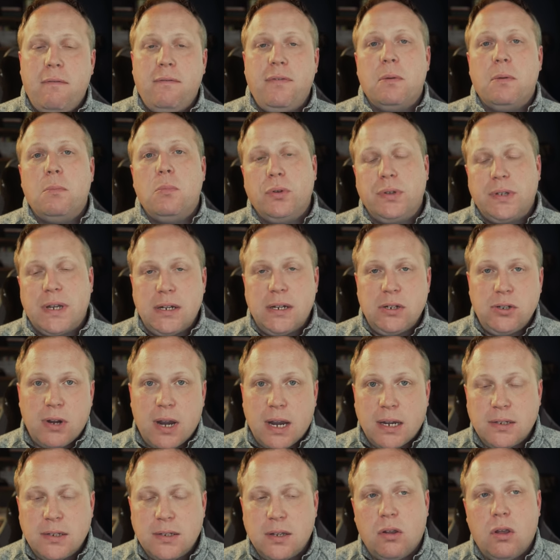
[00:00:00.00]
the multi
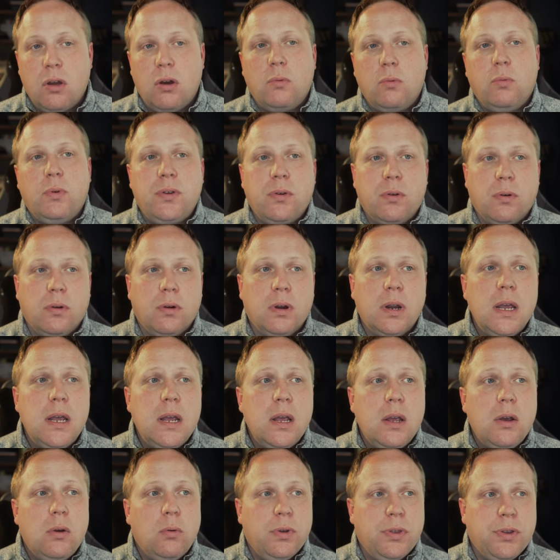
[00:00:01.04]
tracks along with your
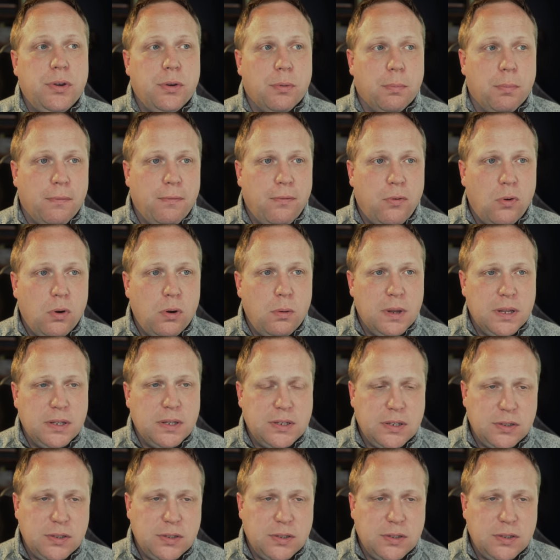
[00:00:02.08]
with your performance.